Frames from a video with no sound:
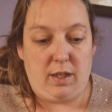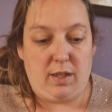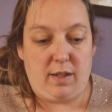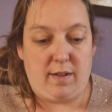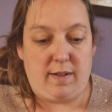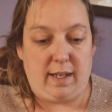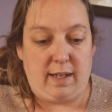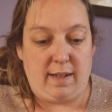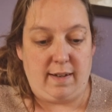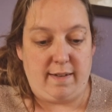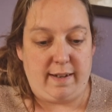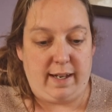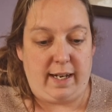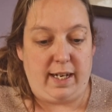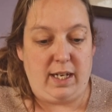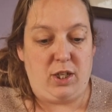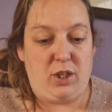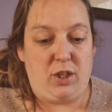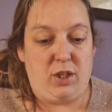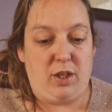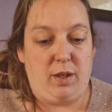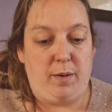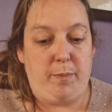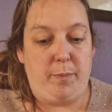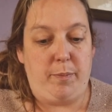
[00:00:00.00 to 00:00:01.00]

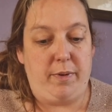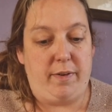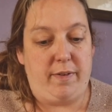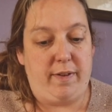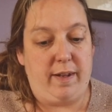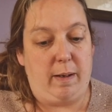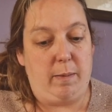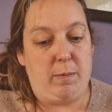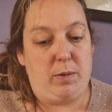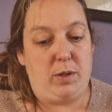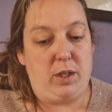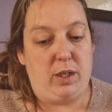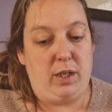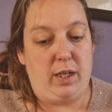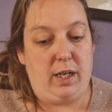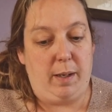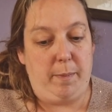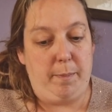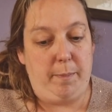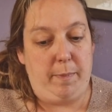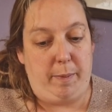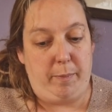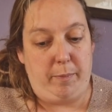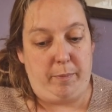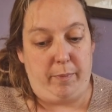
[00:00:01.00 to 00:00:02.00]
sensation, perception,
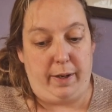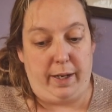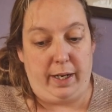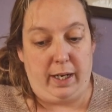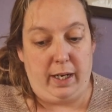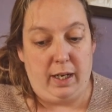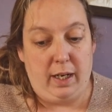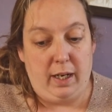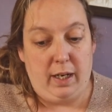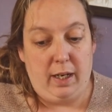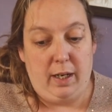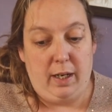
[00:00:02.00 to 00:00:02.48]
and memory.